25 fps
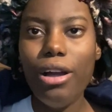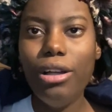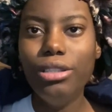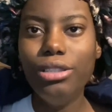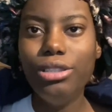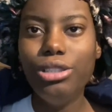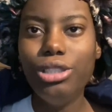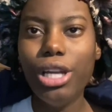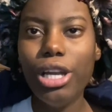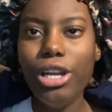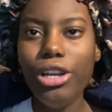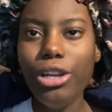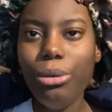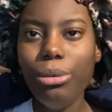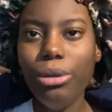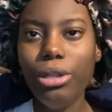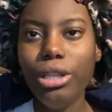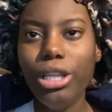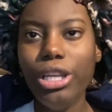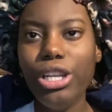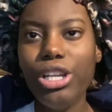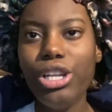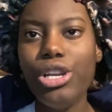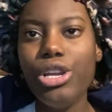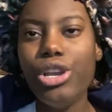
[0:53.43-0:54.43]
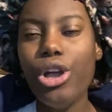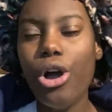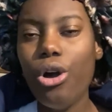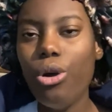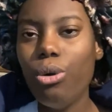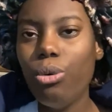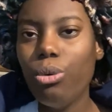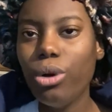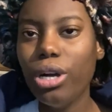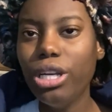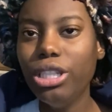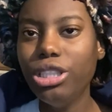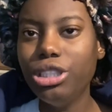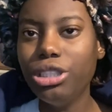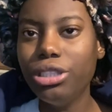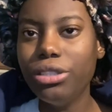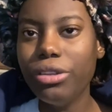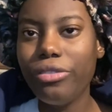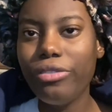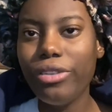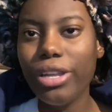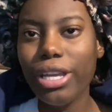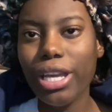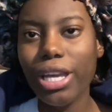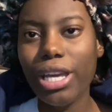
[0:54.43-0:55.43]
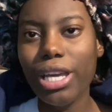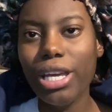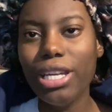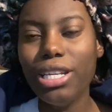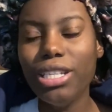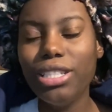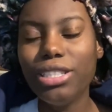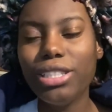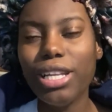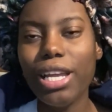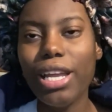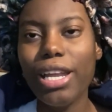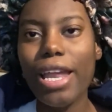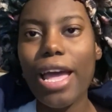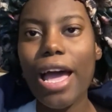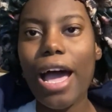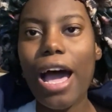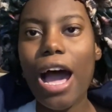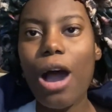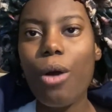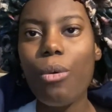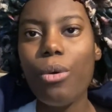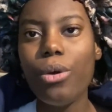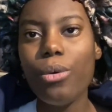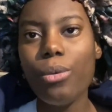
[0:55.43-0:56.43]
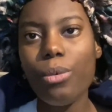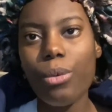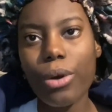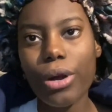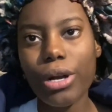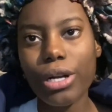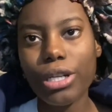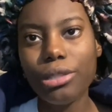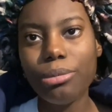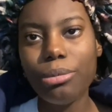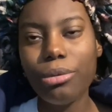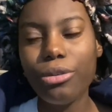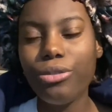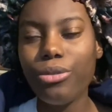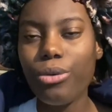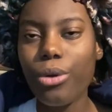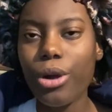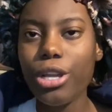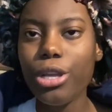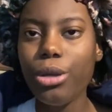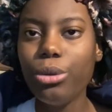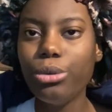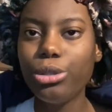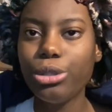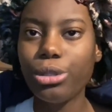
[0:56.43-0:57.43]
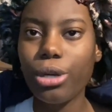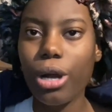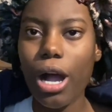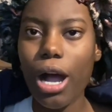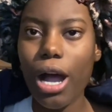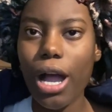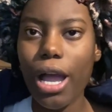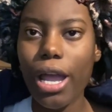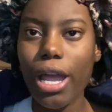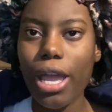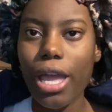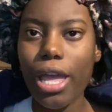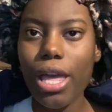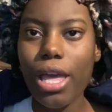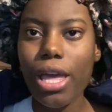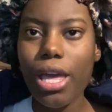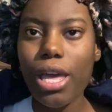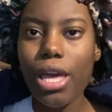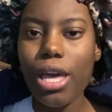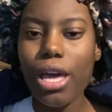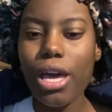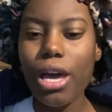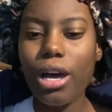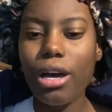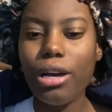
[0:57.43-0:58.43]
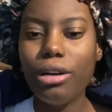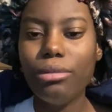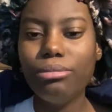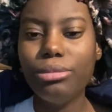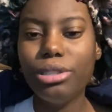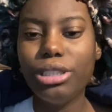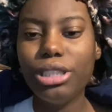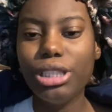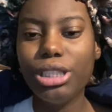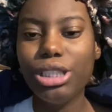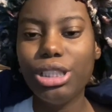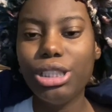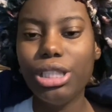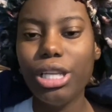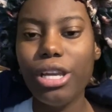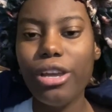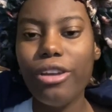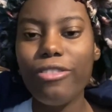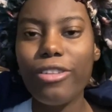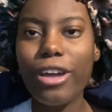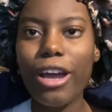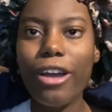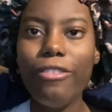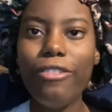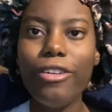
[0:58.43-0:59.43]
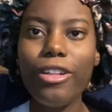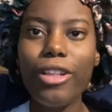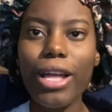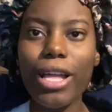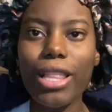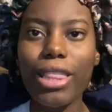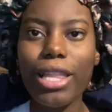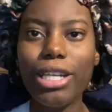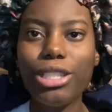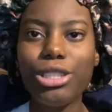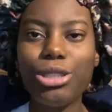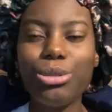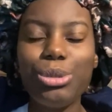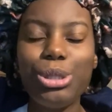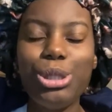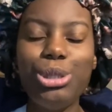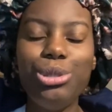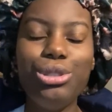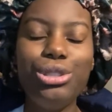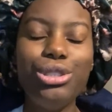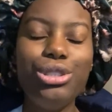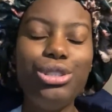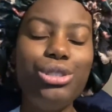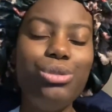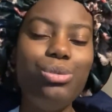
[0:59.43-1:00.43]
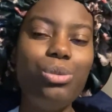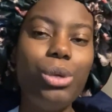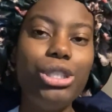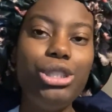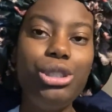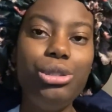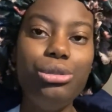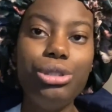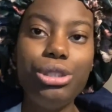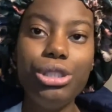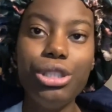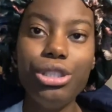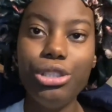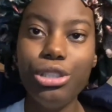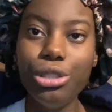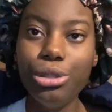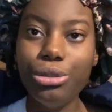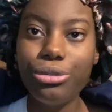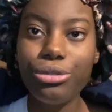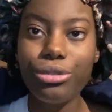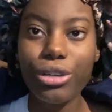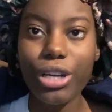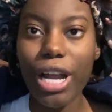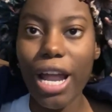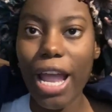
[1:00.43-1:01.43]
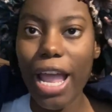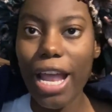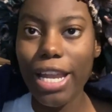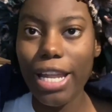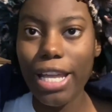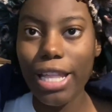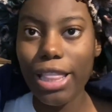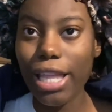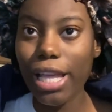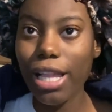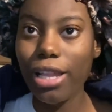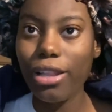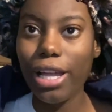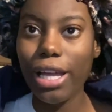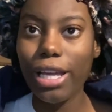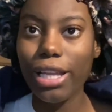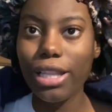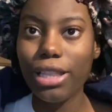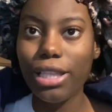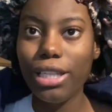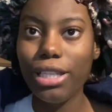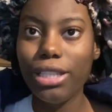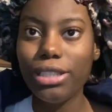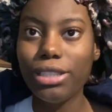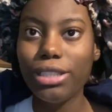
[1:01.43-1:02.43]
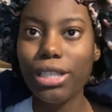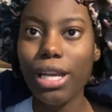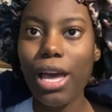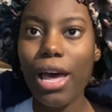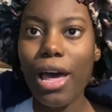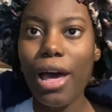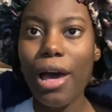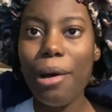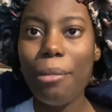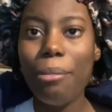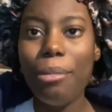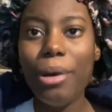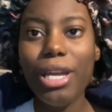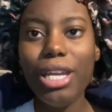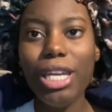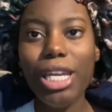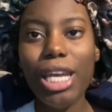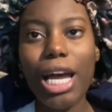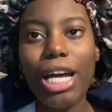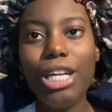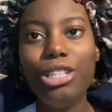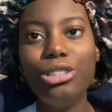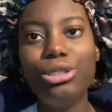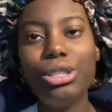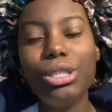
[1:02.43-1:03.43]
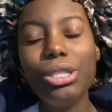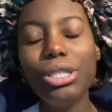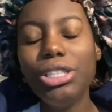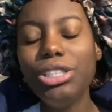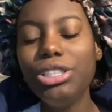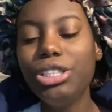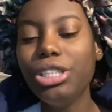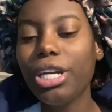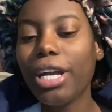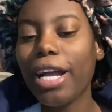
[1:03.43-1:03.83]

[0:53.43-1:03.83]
genuinely know what shifting is and how it works before you try to shift. I feel like that's what you should do for anything like this. But yeah, drill into your